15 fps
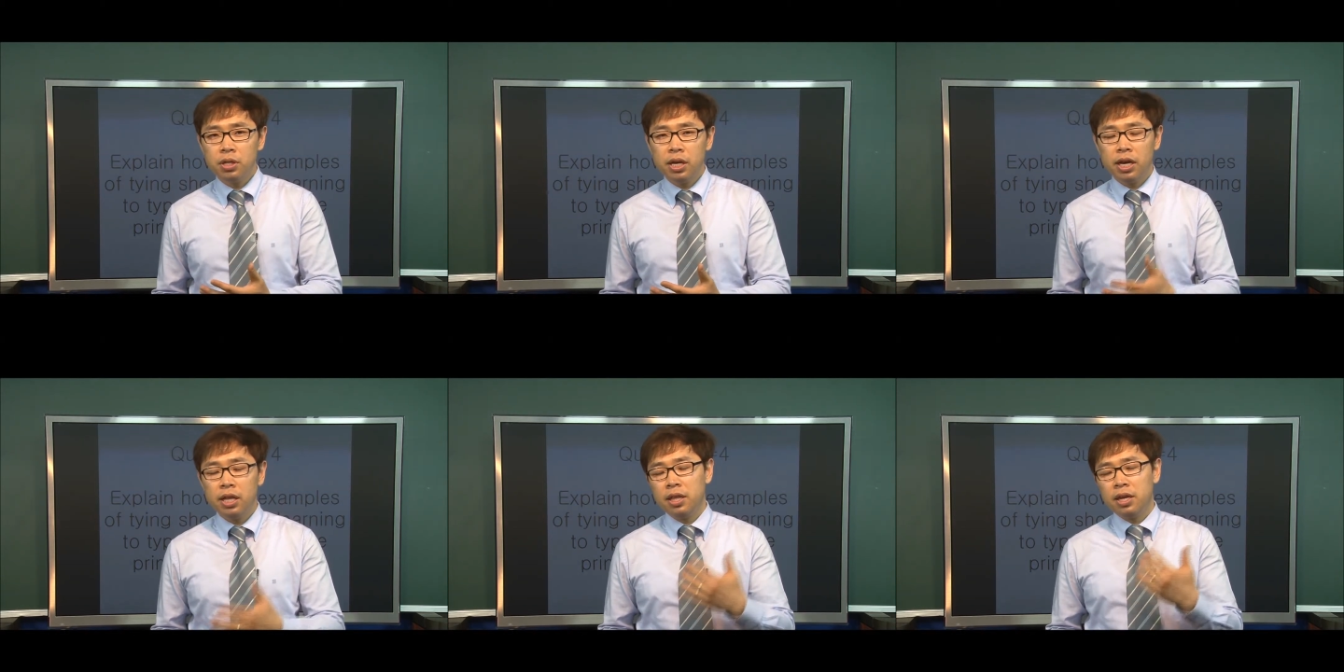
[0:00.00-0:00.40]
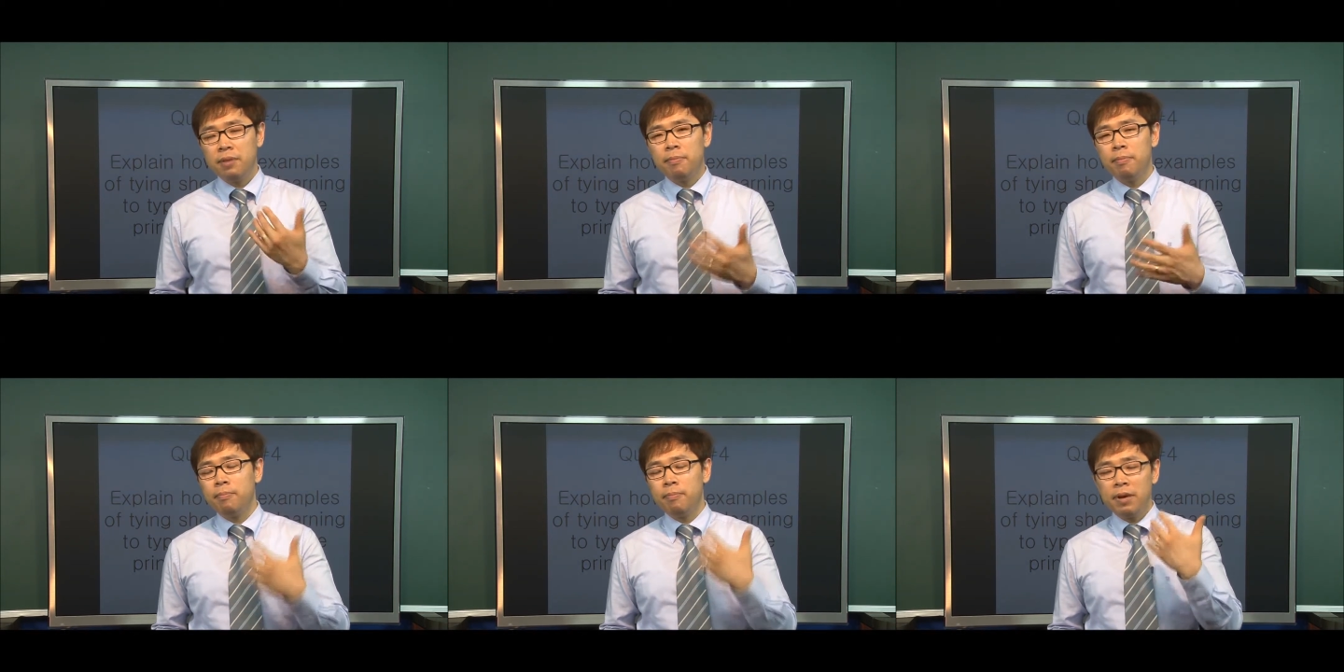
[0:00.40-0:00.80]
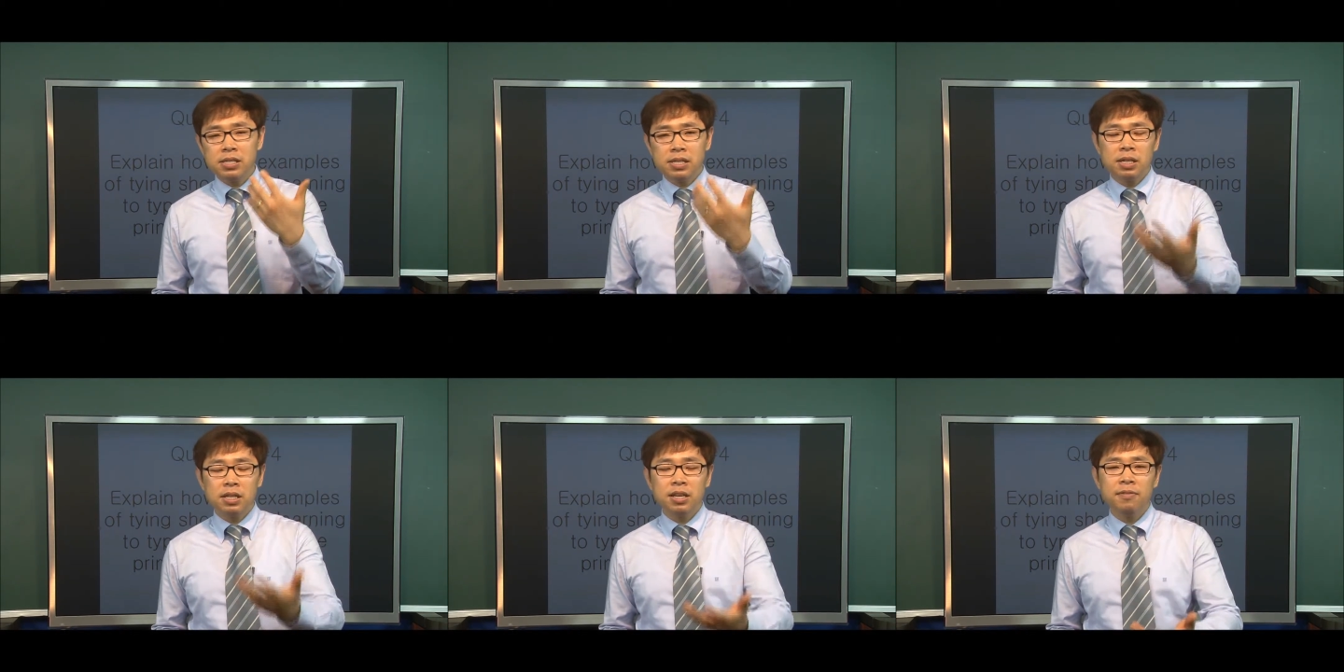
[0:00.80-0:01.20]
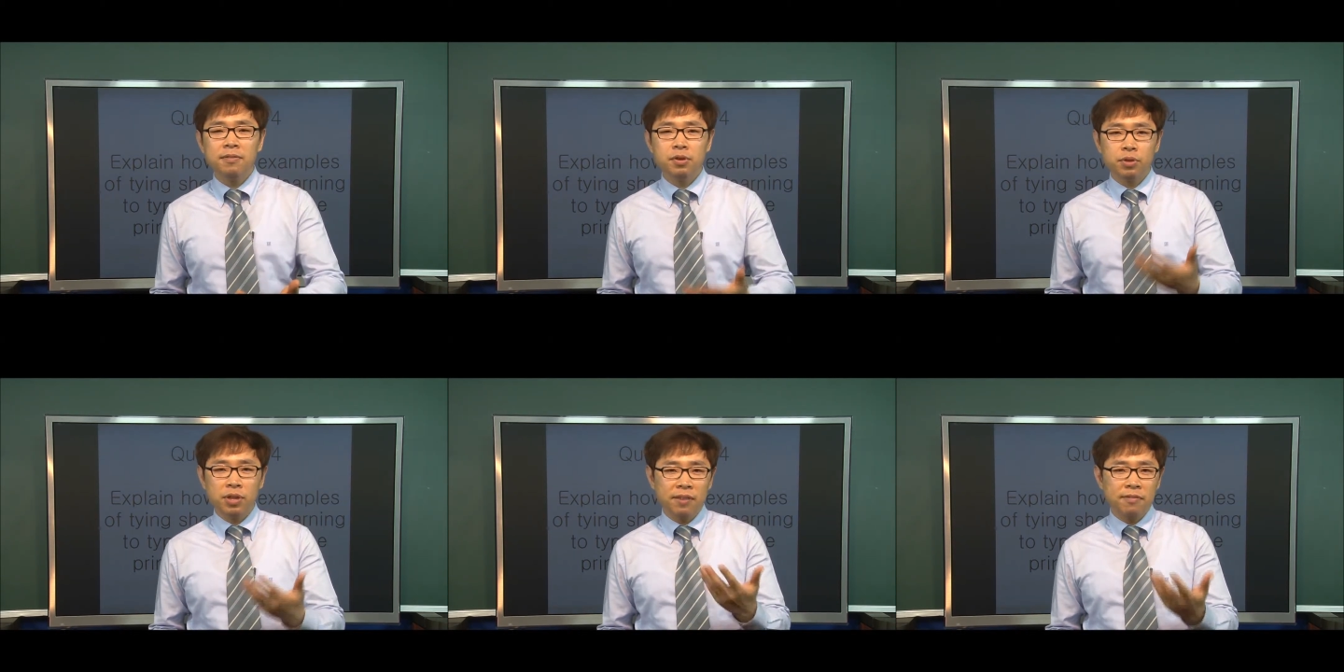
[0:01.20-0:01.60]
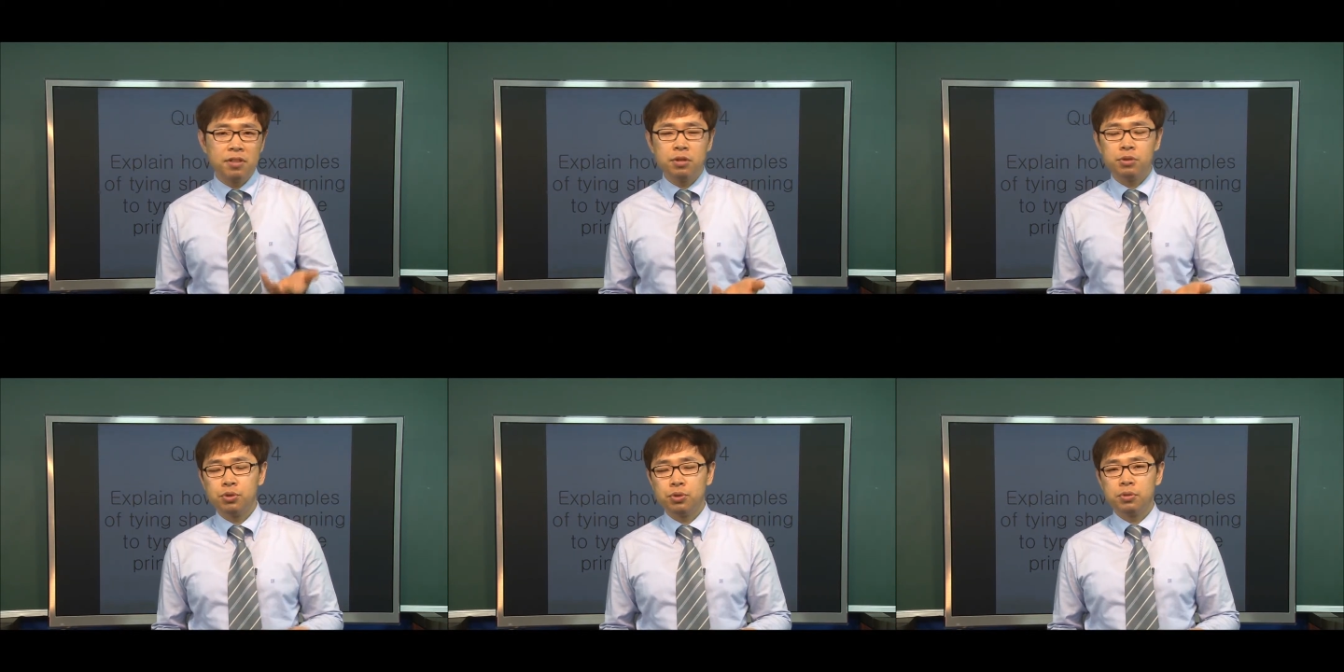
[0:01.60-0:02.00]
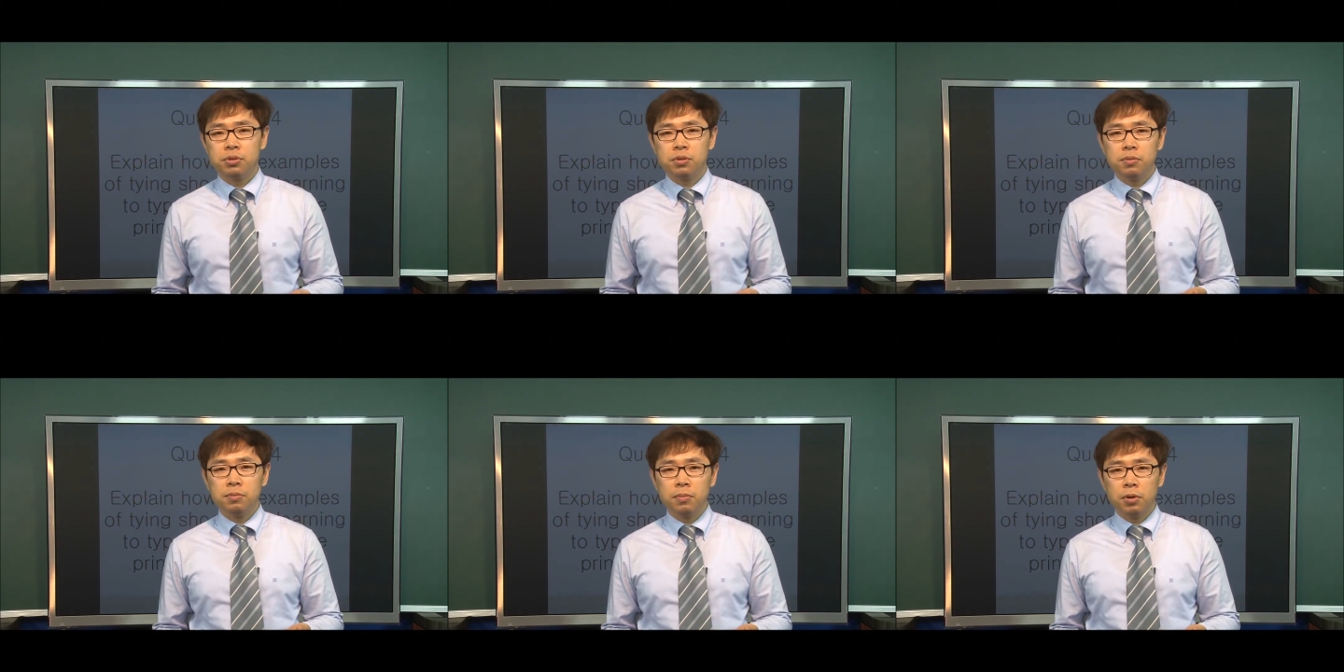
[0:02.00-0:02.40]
and they basically give you definitions,